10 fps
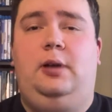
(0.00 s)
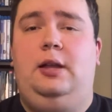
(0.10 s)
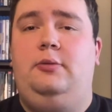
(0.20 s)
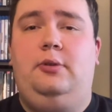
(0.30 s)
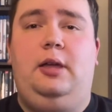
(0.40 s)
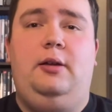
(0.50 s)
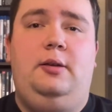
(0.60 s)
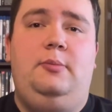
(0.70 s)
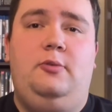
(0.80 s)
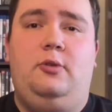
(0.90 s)
I don't care
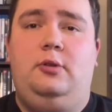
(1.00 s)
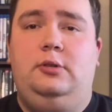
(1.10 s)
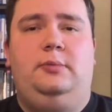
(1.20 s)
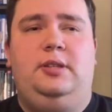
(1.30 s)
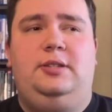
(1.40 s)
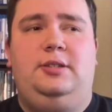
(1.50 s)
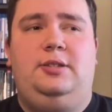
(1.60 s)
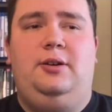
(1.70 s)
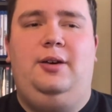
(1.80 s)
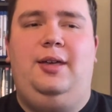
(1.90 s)
anymore. Let's
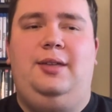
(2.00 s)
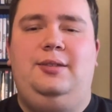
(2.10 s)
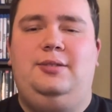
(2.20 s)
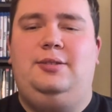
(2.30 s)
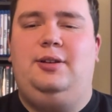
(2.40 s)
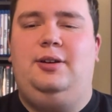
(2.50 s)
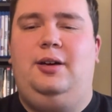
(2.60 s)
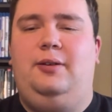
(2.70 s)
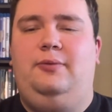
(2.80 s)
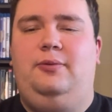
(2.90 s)
just go ahead and start
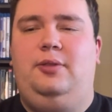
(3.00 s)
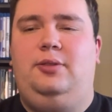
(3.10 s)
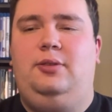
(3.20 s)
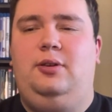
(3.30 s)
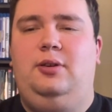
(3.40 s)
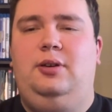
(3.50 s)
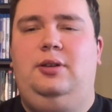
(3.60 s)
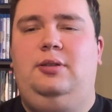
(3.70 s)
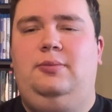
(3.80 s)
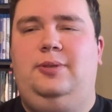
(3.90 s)
off with the
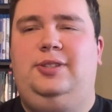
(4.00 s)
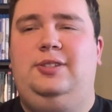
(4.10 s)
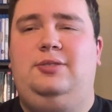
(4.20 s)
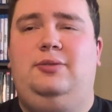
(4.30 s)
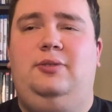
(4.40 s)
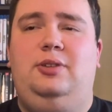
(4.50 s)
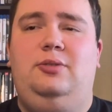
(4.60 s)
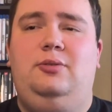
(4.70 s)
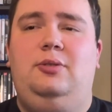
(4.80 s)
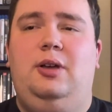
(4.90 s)
good with this
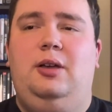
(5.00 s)
review.